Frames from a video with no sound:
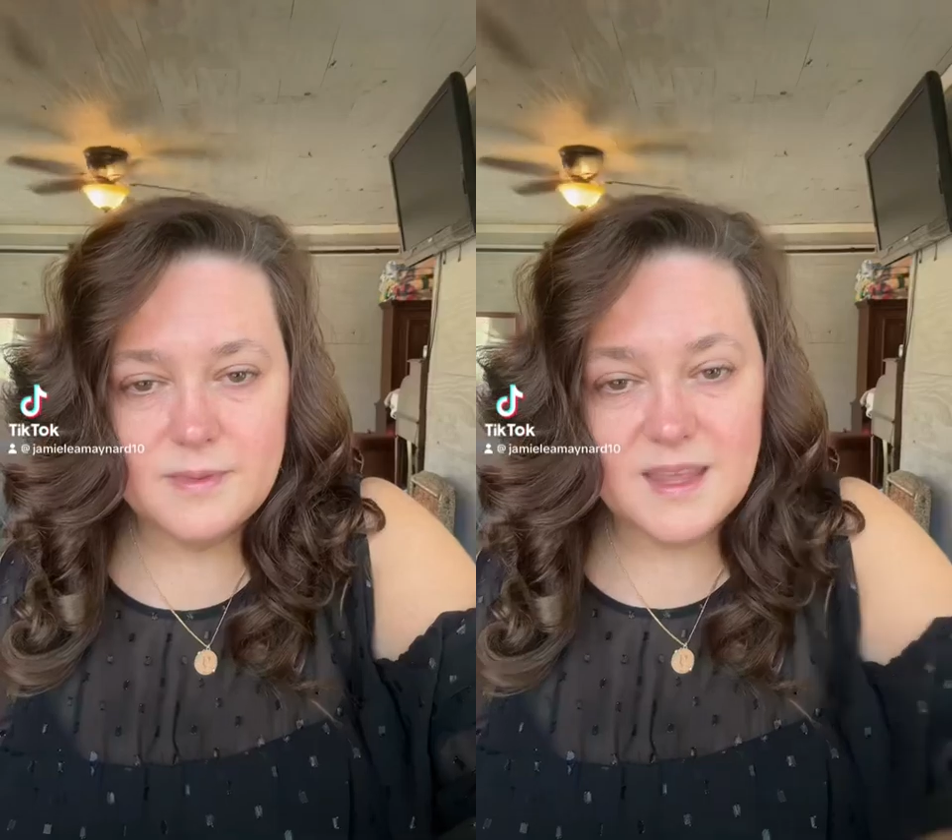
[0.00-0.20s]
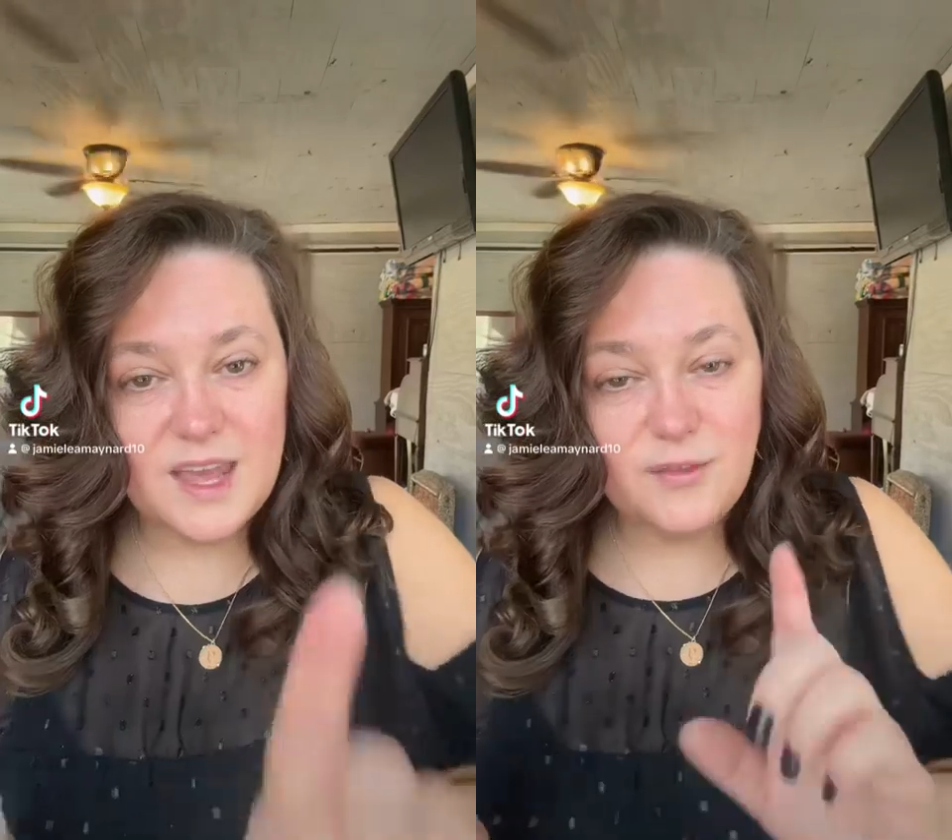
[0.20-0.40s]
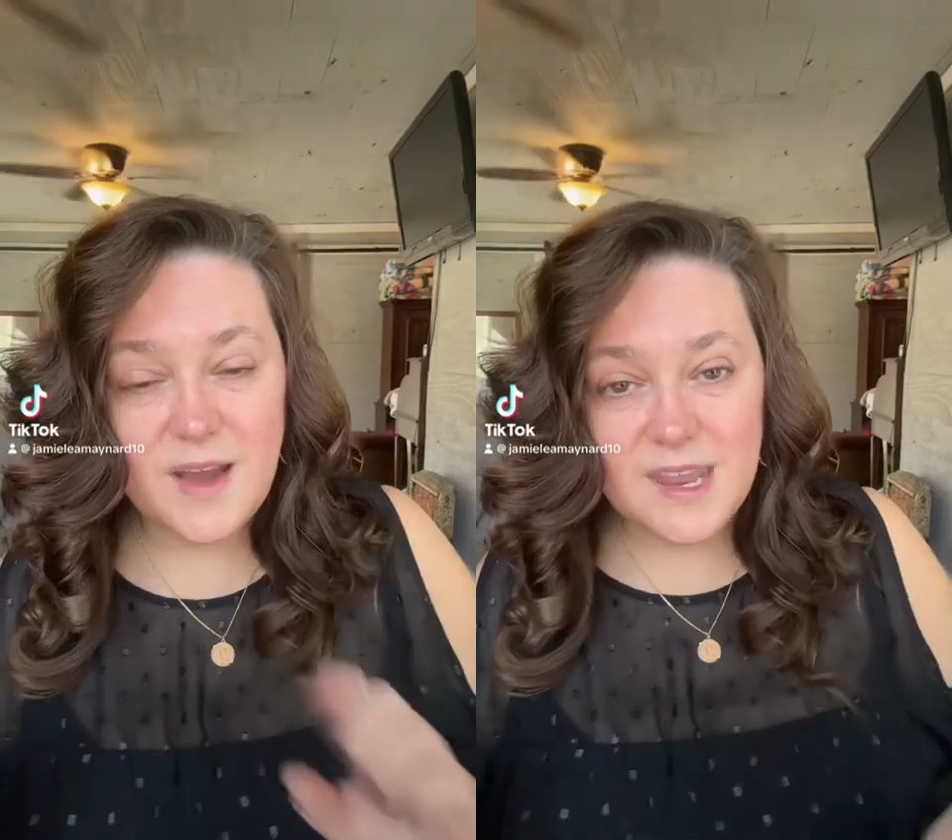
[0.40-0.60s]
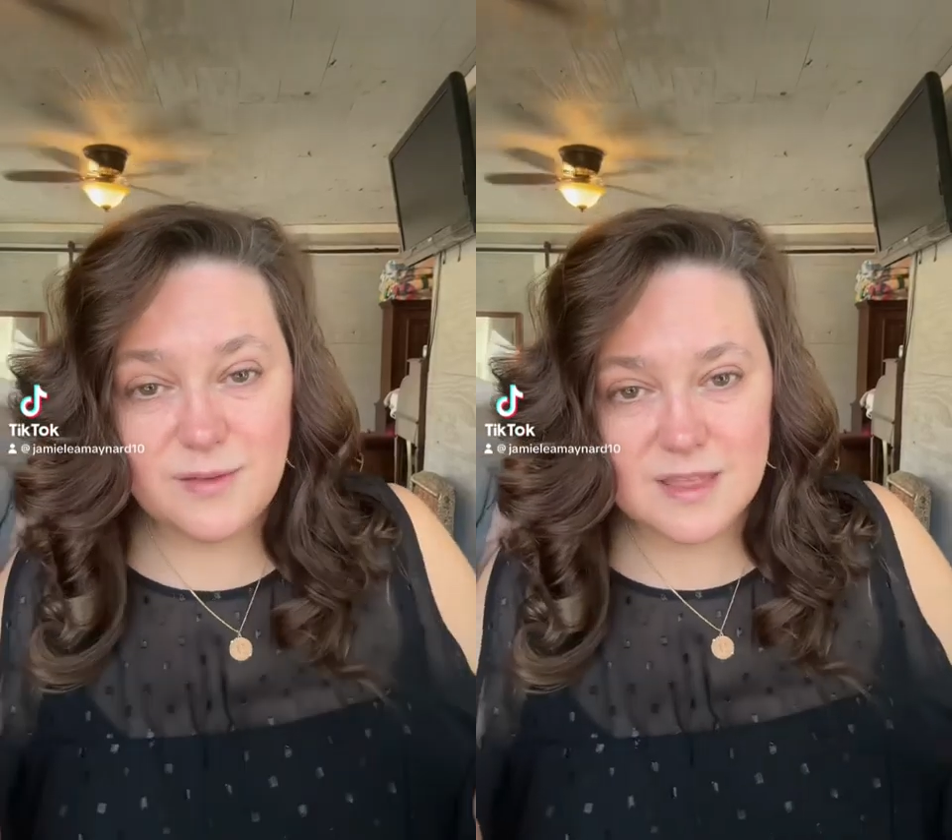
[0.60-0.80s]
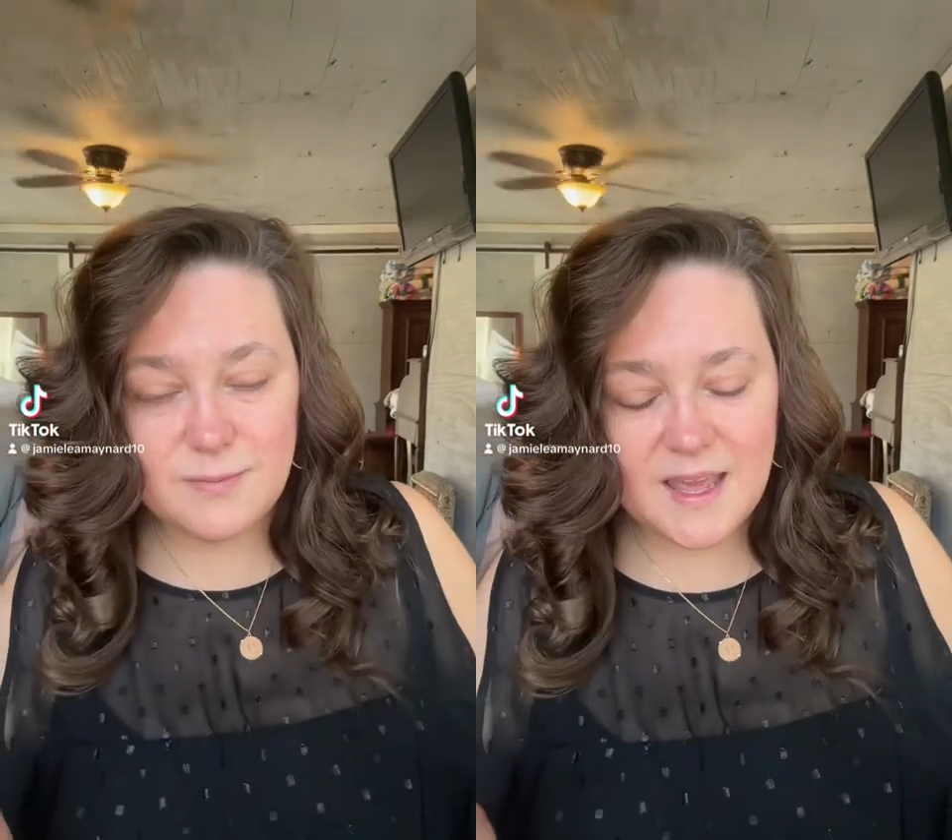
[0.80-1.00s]
Get ready
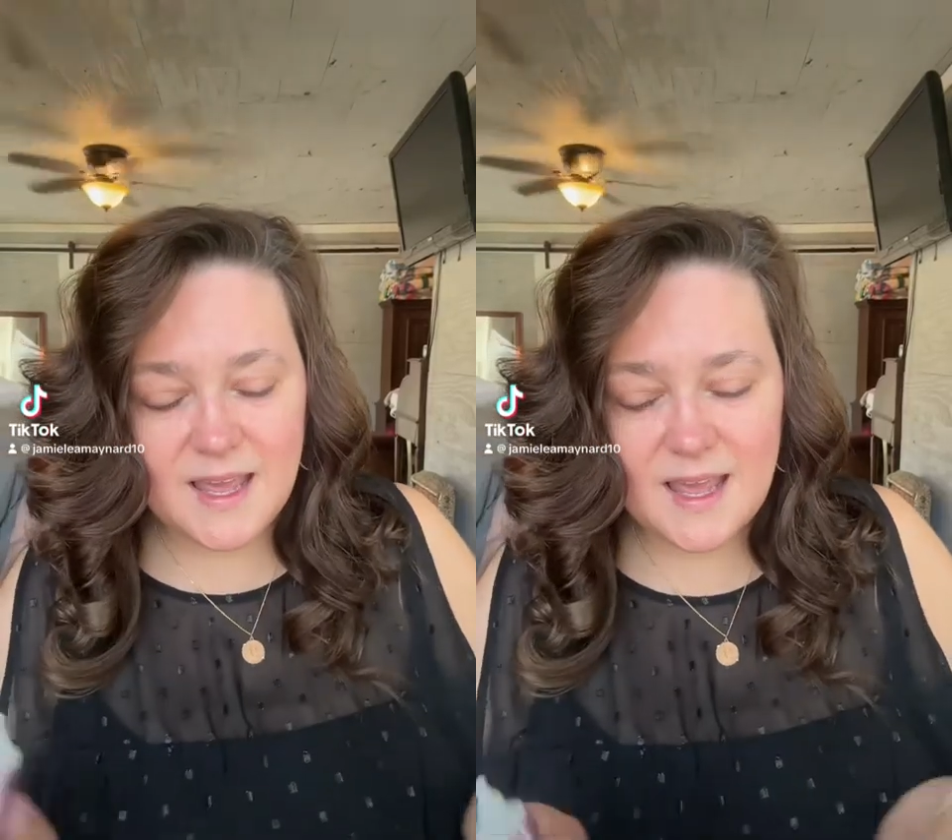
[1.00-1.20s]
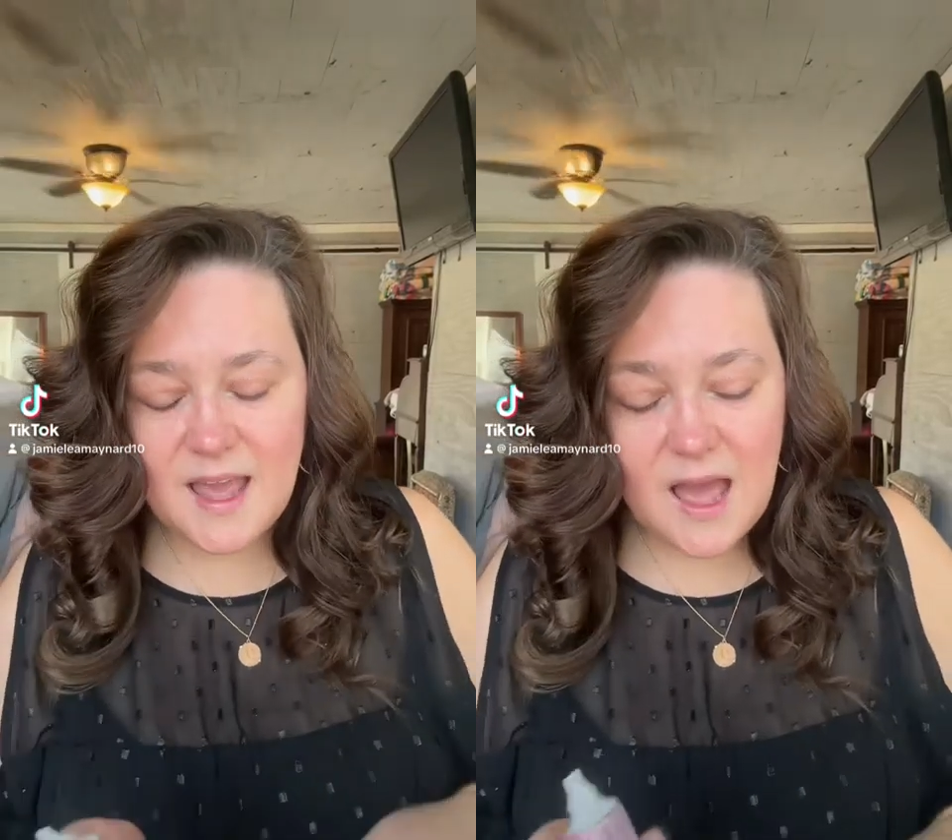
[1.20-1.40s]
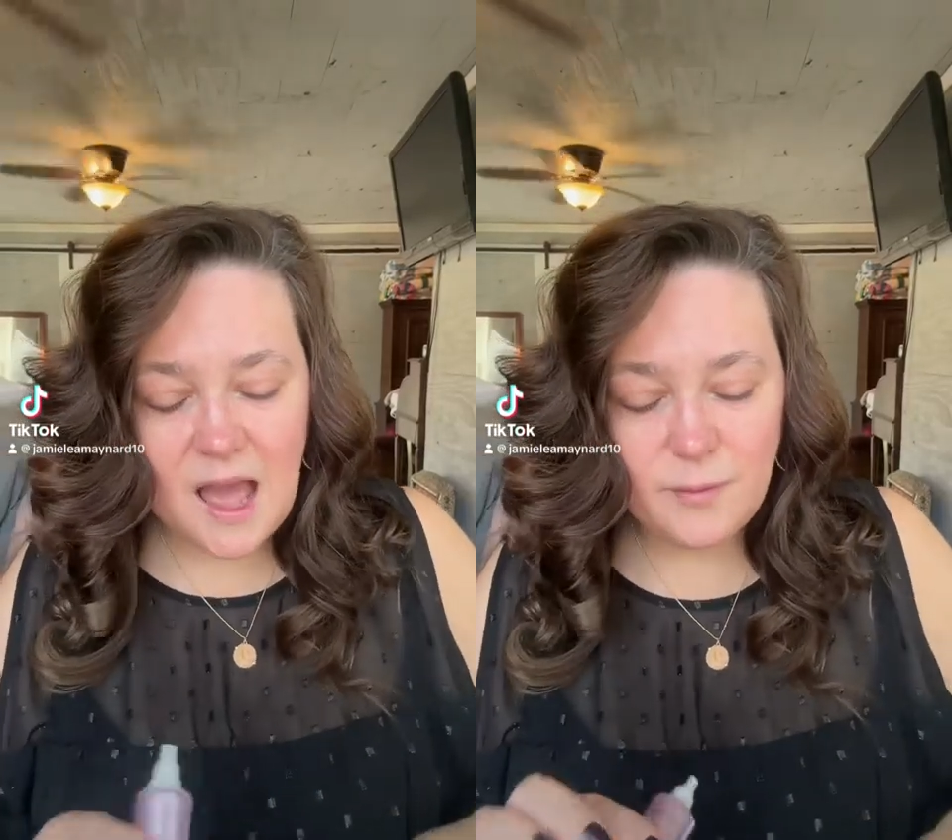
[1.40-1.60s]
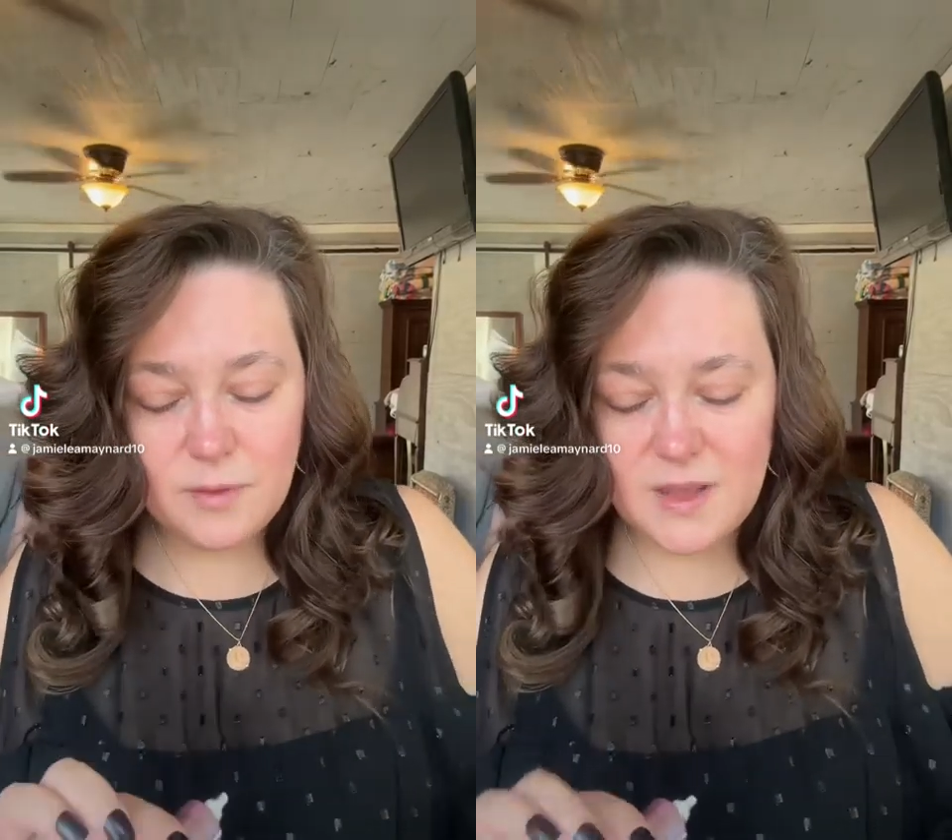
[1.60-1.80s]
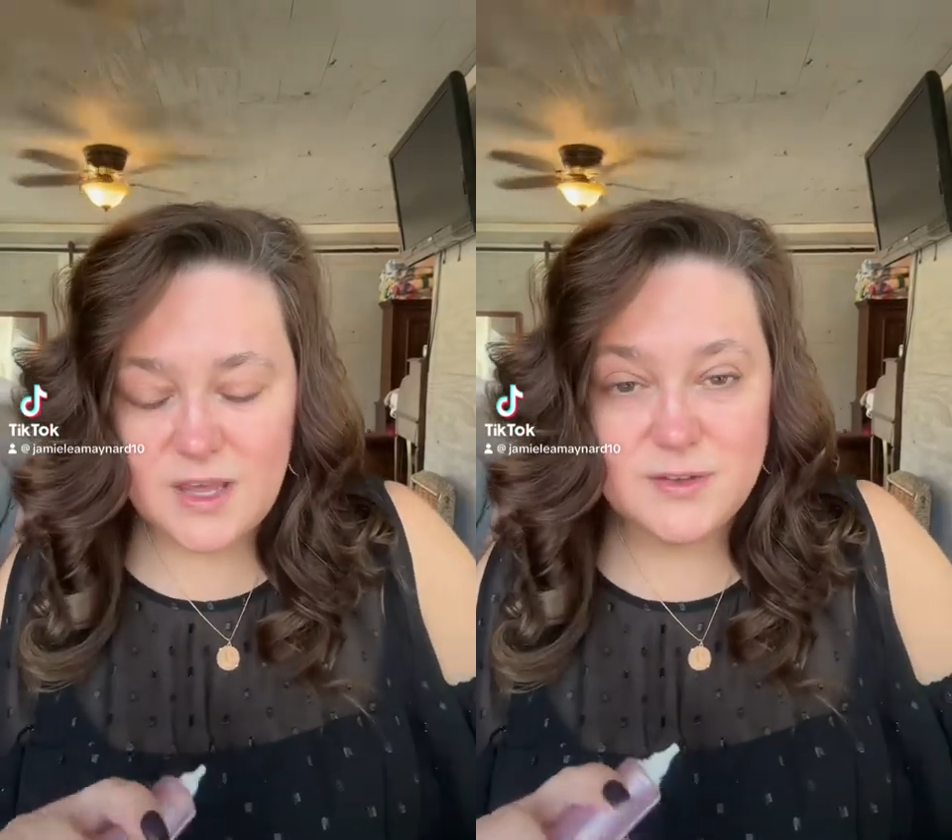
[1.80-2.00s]
with me. I'm going
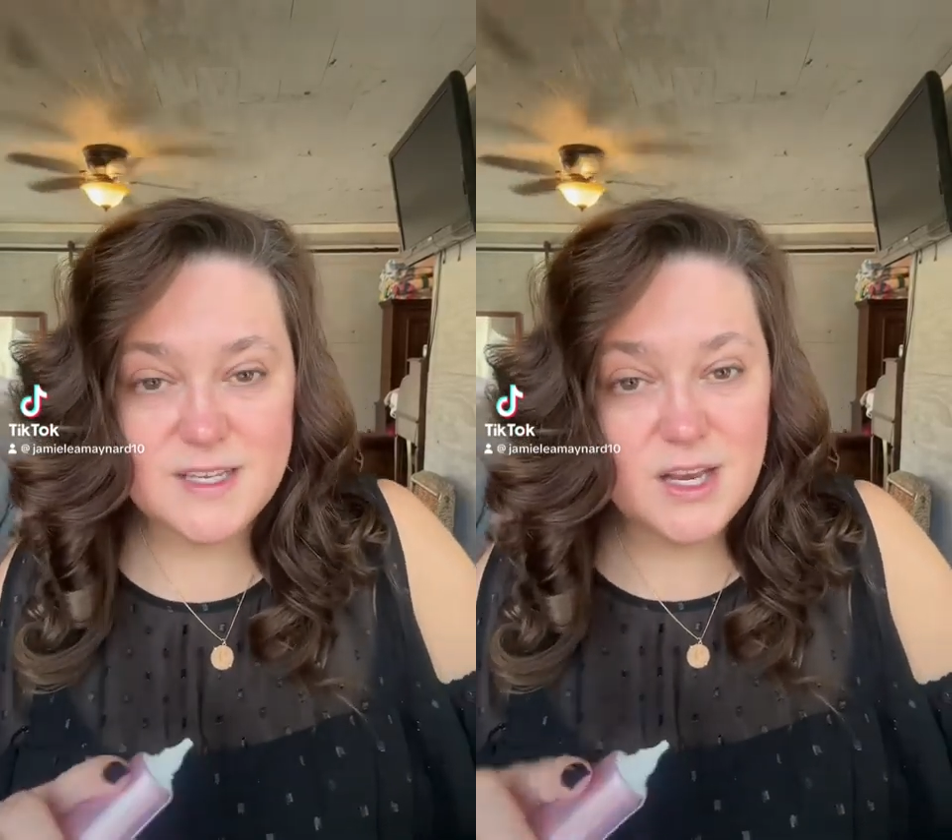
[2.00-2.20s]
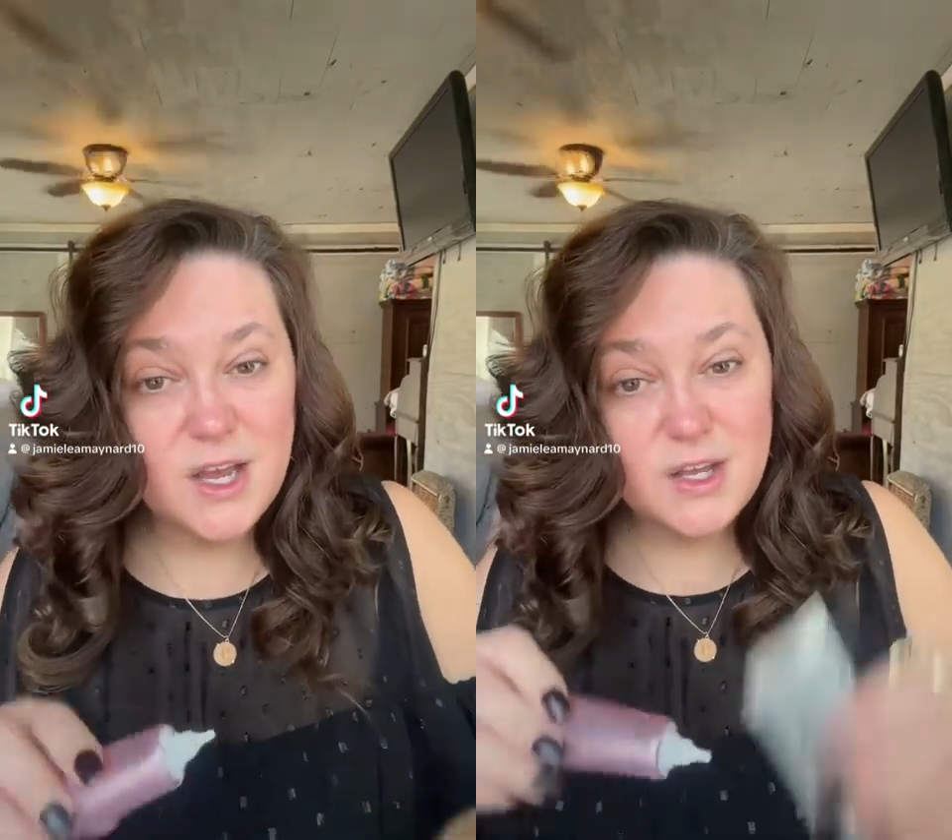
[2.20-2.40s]
to be using